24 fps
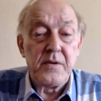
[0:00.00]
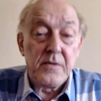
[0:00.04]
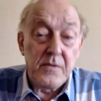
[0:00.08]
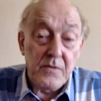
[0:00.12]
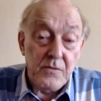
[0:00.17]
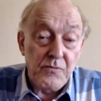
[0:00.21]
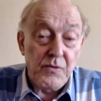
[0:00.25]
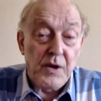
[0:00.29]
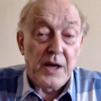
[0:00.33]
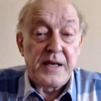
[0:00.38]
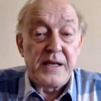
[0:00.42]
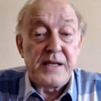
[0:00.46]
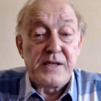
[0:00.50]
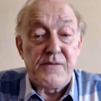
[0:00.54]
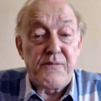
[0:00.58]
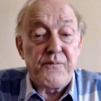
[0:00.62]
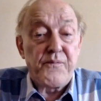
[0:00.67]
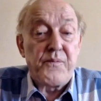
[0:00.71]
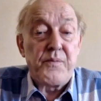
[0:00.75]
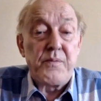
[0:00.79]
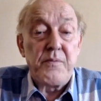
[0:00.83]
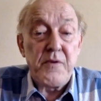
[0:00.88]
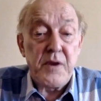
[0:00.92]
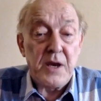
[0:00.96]
well,
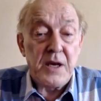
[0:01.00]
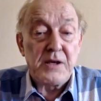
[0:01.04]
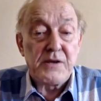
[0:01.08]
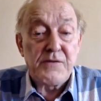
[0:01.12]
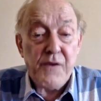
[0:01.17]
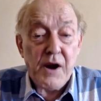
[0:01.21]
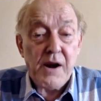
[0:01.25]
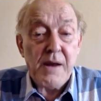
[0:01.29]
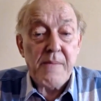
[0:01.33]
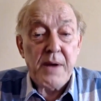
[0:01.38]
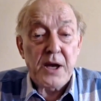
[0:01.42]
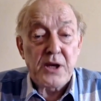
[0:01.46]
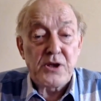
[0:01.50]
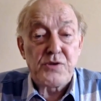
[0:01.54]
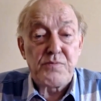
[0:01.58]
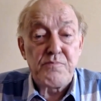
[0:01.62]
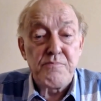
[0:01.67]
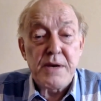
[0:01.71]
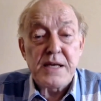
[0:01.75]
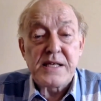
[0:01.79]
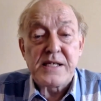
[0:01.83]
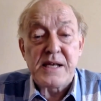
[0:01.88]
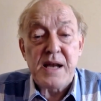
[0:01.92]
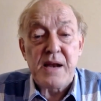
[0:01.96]
he's very much
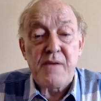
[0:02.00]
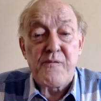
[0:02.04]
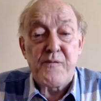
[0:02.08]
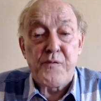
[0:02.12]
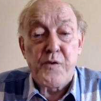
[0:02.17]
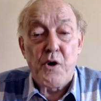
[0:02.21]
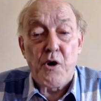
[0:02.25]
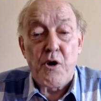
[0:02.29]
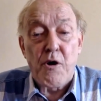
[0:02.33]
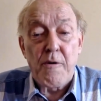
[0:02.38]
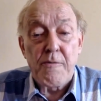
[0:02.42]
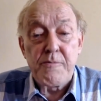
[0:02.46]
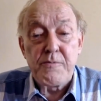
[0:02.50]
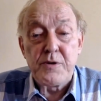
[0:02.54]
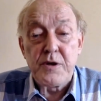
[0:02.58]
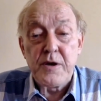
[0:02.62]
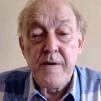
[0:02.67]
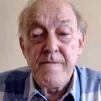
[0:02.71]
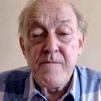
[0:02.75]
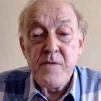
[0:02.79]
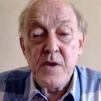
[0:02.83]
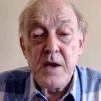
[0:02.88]
misinformed,